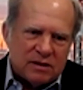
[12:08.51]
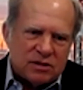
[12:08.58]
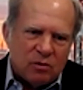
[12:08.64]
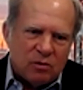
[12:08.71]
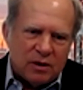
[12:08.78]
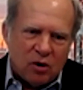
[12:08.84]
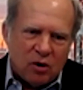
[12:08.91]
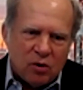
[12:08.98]
So
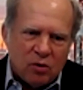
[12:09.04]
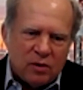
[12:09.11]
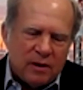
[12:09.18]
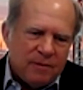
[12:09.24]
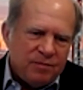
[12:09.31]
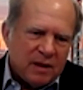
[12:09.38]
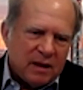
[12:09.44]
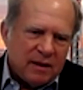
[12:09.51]
when oil
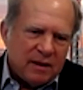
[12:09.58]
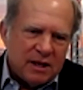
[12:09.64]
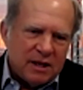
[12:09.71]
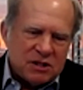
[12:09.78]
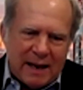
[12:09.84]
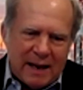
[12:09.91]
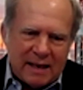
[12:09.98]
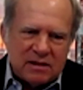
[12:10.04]

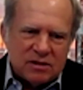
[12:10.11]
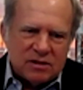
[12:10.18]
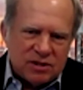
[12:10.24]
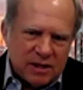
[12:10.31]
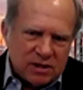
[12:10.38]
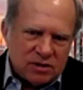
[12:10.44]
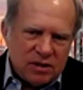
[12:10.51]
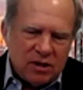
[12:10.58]
gets back to
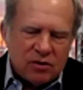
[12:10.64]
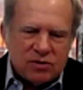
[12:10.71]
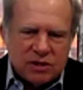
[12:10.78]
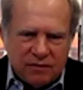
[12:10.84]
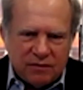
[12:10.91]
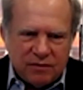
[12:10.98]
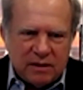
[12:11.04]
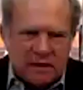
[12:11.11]
$60 or
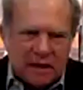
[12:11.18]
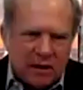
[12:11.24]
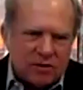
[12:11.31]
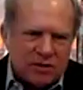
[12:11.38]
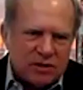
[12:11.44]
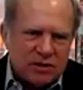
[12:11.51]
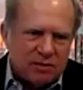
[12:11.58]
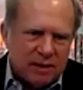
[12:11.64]
$70
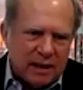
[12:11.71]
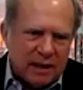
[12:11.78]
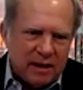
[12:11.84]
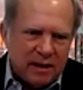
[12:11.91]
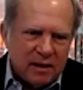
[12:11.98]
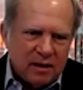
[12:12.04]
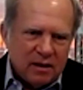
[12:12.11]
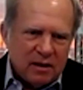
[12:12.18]
someday,
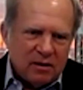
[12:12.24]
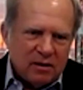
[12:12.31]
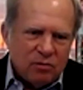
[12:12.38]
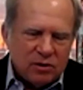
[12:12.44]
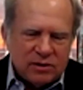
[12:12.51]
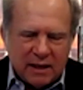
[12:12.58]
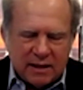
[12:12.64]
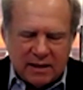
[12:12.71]

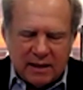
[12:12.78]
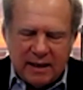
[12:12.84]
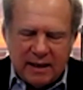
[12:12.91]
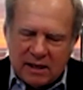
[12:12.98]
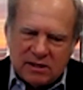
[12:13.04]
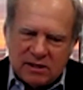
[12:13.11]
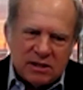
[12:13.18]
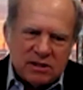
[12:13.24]
we'll take that
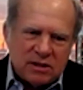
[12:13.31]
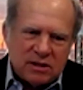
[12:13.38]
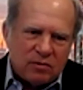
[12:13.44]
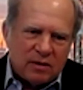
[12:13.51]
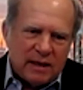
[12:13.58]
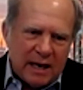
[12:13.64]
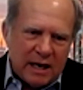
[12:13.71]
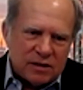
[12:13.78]
excess
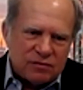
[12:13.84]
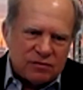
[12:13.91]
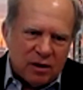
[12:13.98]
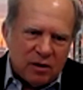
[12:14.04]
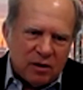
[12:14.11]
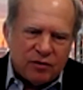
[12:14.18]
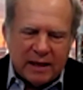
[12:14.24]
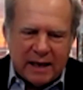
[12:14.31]
cash
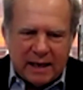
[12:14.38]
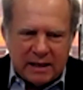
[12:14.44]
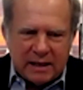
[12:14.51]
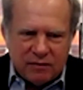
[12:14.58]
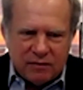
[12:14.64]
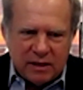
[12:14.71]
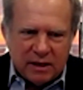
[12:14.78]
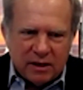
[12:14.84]
flow for that
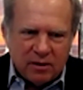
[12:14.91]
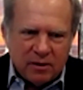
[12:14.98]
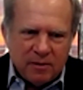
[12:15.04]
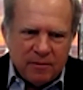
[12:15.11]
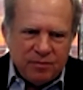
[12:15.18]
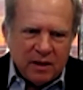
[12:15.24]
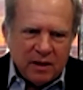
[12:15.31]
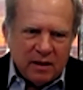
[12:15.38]
given year
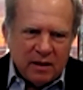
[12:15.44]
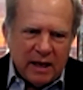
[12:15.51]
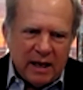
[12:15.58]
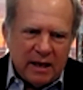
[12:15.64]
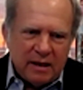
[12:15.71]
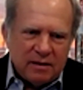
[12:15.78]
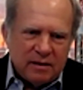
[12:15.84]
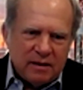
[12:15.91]

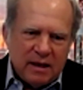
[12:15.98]
and